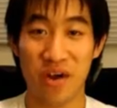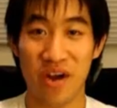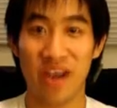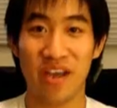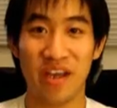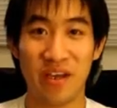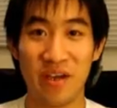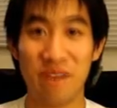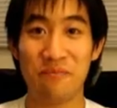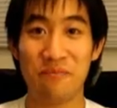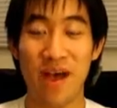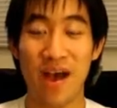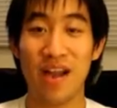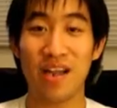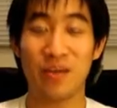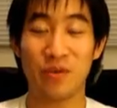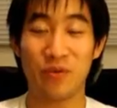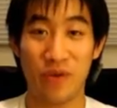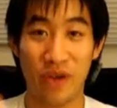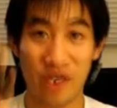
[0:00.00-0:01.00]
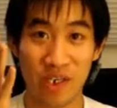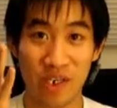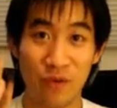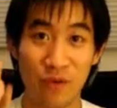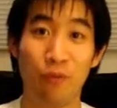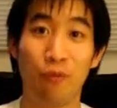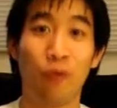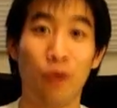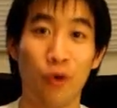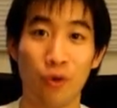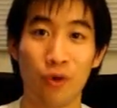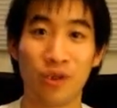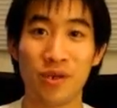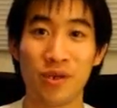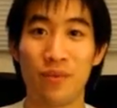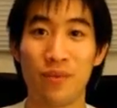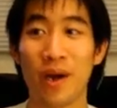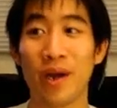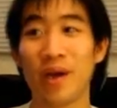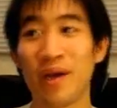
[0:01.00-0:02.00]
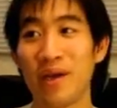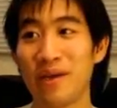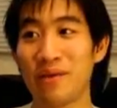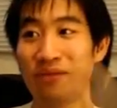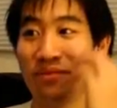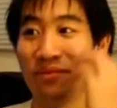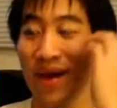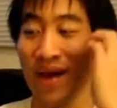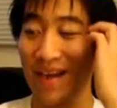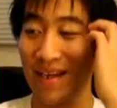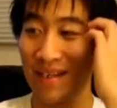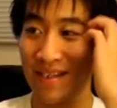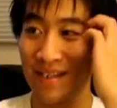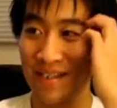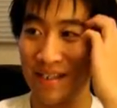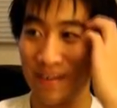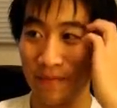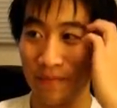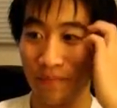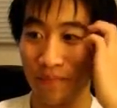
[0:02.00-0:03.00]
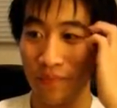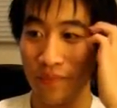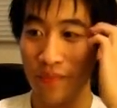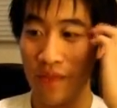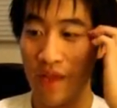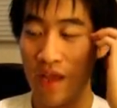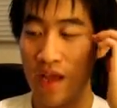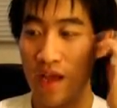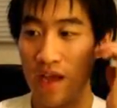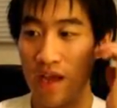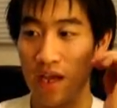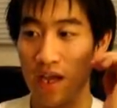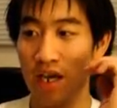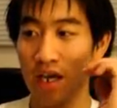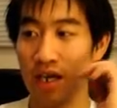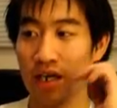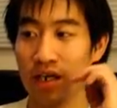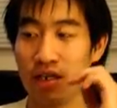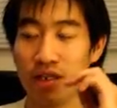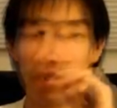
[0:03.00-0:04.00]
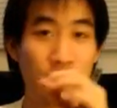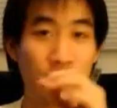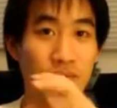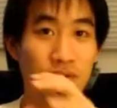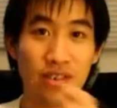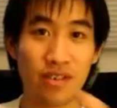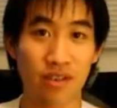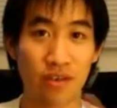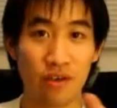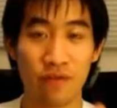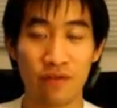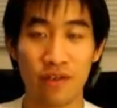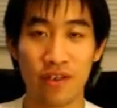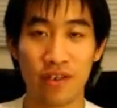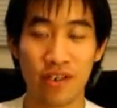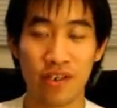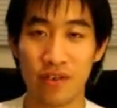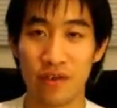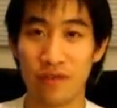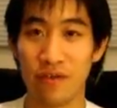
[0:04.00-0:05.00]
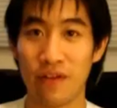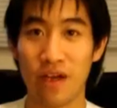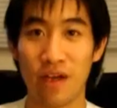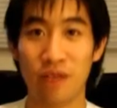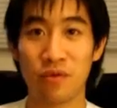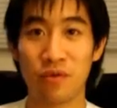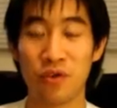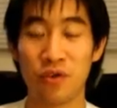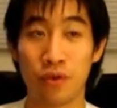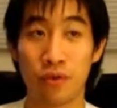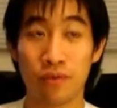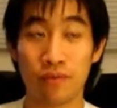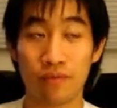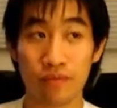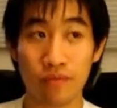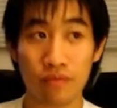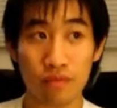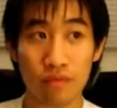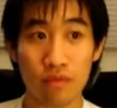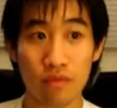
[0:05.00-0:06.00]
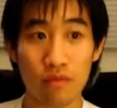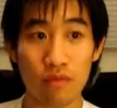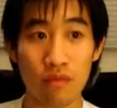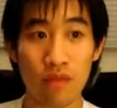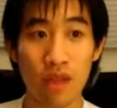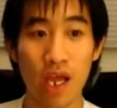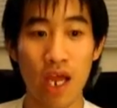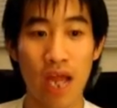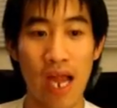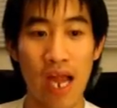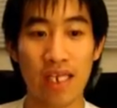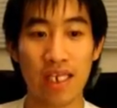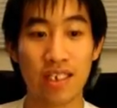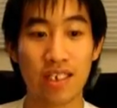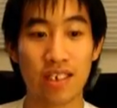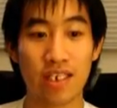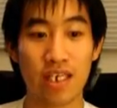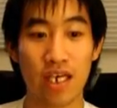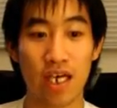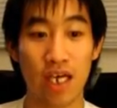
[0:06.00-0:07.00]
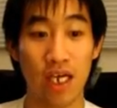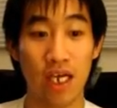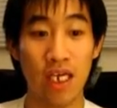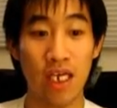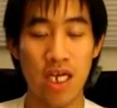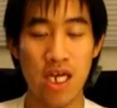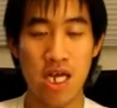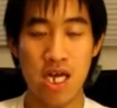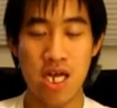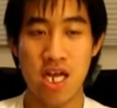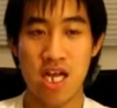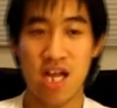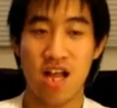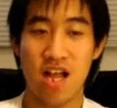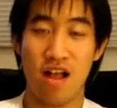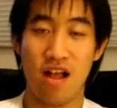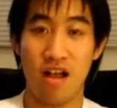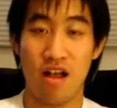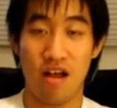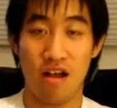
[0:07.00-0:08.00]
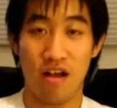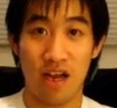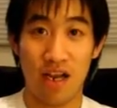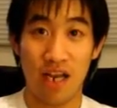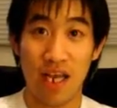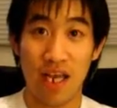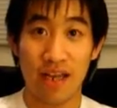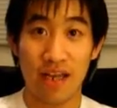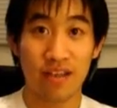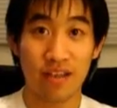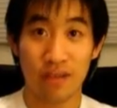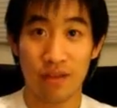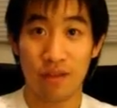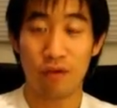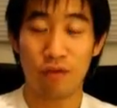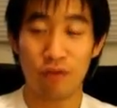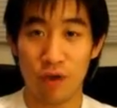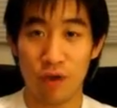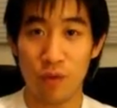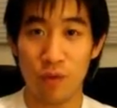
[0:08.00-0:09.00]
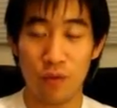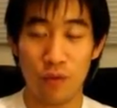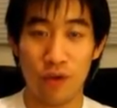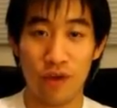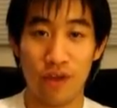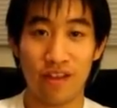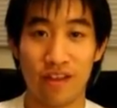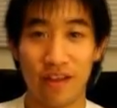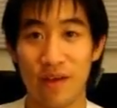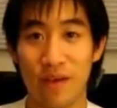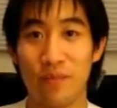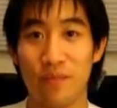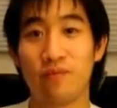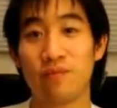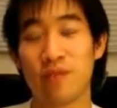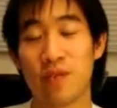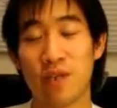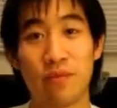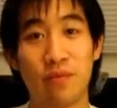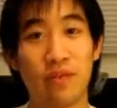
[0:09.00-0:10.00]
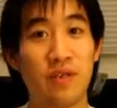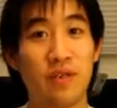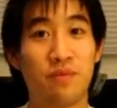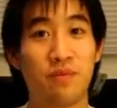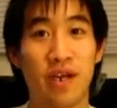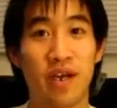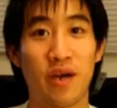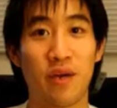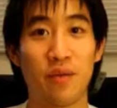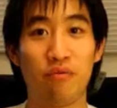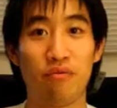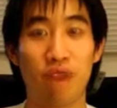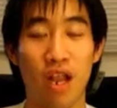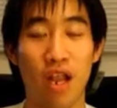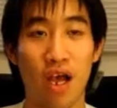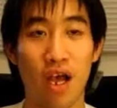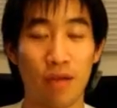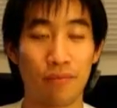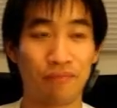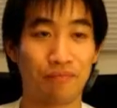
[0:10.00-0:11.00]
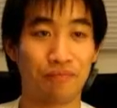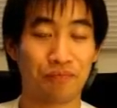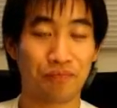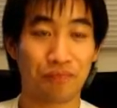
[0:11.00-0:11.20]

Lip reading: Buckingham Palace. We actually walked to Buckingham Palace. Somebody's got footage of that, I'm sure. And I led the group with somebody's big umbrella,